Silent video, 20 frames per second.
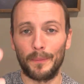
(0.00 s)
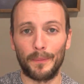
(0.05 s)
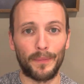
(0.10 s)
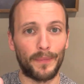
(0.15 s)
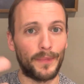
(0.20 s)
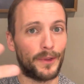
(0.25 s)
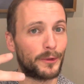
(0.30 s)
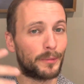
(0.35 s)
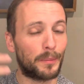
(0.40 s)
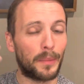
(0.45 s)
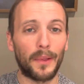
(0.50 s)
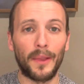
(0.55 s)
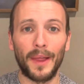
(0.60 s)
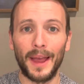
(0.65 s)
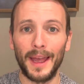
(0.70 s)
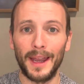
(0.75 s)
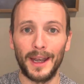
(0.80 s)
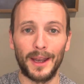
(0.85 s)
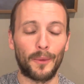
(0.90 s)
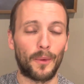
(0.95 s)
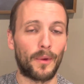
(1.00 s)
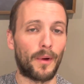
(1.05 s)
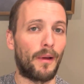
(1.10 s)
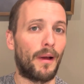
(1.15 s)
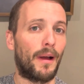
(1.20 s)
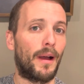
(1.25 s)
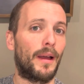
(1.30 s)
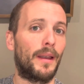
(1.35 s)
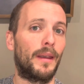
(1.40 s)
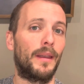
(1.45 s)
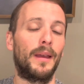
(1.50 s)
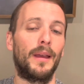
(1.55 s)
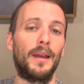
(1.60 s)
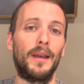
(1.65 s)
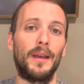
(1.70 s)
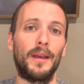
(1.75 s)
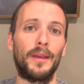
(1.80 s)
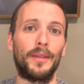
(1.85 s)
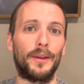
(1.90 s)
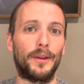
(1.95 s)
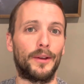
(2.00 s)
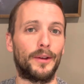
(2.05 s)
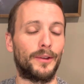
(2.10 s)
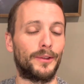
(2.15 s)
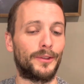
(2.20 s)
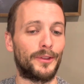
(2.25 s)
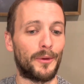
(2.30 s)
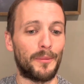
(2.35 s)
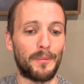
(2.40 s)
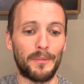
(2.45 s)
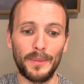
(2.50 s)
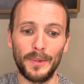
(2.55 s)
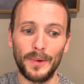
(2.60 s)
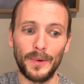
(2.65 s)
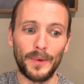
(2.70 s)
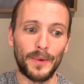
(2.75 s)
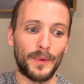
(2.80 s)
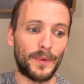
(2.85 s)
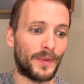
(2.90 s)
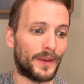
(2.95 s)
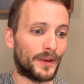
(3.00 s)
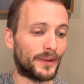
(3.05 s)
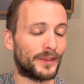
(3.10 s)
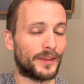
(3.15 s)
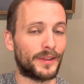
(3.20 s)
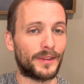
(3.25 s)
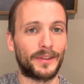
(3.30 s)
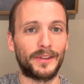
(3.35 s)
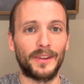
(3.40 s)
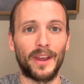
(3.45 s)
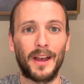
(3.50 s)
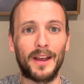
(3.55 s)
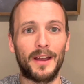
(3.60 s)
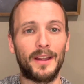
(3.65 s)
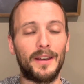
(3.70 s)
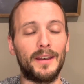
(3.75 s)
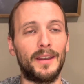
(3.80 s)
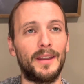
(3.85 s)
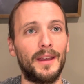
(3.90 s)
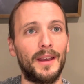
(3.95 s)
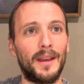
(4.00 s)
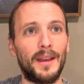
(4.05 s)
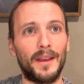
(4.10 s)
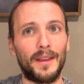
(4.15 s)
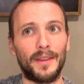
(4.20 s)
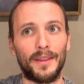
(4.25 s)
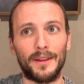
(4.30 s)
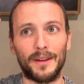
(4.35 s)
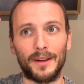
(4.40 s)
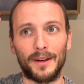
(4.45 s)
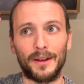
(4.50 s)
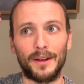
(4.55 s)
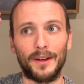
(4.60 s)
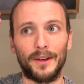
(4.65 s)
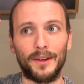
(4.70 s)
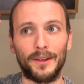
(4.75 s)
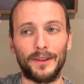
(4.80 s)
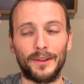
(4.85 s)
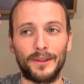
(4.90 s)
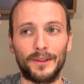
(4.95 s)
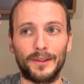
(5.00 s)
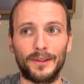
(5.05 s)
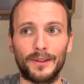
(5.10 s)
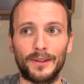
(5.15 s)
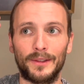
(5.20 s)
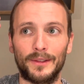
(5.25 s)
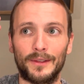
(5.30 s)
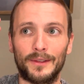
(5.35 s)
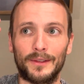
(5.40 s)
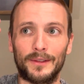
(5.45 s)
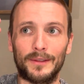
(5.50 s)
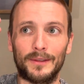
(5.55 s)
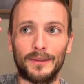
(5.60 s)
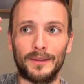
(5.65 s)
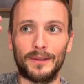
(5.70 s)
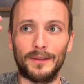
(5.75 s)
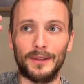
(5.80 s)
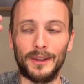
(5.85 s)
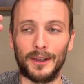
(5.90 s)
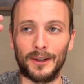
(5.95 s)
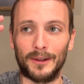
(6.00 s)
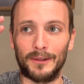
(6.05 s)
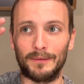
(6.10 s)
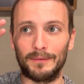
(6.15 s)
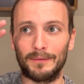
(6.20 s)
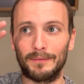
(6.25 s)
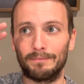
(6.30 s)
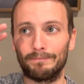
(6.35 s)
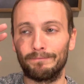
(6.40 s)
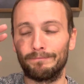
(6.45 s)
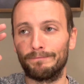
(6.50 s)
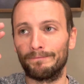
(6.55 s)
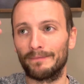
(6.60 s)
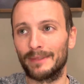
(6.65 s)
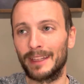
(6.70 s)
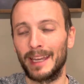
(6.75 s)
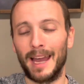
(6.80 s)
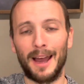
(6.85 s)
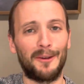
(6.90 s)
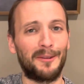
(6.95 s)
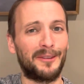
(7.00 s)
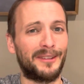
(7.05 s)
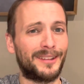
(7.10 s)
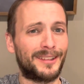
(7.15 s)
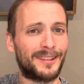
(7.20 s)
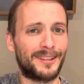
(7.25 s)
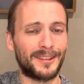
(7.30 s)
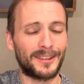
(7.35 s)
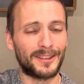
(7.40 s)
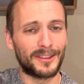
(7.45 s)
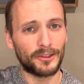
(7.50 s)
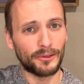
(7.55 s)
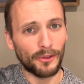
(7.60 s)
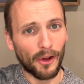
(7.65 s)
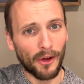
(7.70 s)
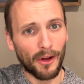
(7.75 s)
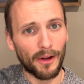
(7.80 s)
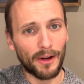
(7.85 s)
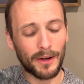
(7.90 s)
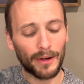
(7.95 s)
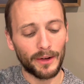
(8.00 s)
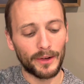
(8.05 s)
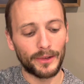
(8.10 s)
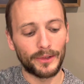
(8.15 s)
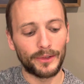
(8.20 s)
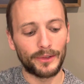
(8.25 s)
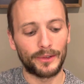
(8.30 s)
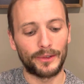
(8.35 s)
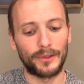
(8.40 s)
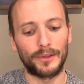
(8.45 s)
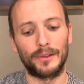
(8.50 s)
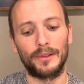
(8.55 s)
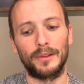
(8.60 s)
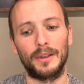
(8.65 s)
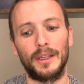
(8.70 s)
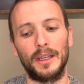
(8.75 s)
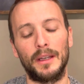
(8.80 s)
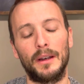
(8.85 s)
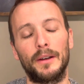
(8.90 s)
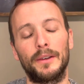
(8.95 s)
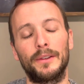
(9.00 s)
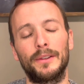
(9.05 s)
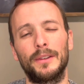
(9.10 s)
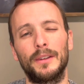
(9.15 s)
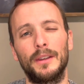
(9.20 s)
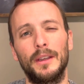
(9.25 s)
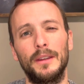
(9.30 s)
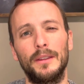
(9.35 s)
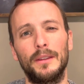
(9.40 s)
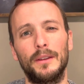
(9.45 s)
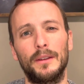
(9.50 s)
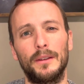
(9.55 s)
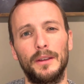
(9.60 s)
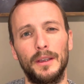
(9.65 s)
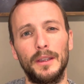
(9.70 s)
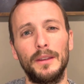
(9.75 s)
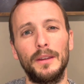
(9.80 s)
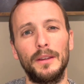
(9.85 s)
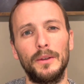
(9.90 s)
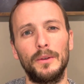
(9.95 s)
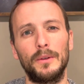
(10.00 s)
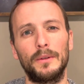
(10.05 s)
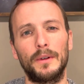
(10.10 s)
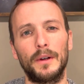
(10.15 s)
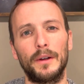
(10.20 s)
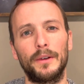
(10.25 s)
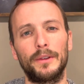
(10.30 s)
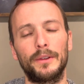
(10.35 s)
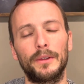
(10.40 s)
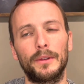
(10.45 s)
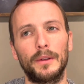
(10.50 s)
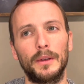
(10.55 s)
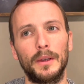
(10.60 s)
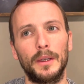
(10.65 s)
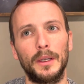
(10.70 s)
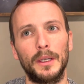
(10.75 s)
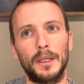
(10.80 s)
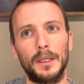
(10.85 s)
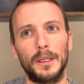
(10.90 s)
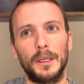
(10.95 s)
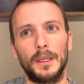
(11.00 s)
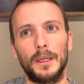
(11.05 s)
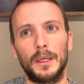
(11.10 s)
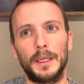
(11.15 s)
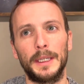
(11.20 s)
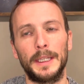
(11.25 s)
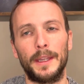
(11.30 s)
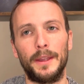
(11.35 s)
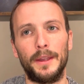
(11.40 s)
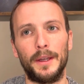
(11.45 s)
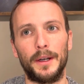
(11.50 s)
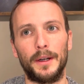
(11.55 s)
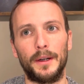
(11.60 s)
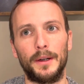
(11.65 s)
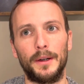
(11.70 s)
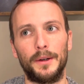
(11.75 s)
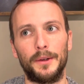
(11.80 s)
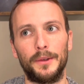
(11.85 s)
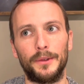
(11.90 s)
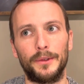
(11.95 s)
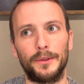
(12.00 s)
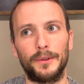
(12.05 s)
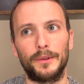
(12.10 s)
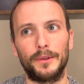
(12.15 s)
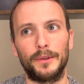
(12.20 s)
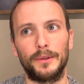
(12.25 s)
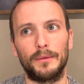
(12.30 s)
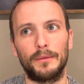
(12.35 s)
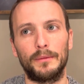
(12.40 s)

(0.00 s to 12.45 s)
this planet we're on. There's the moon. There's the sun. There's you know countless stars in the universe. There's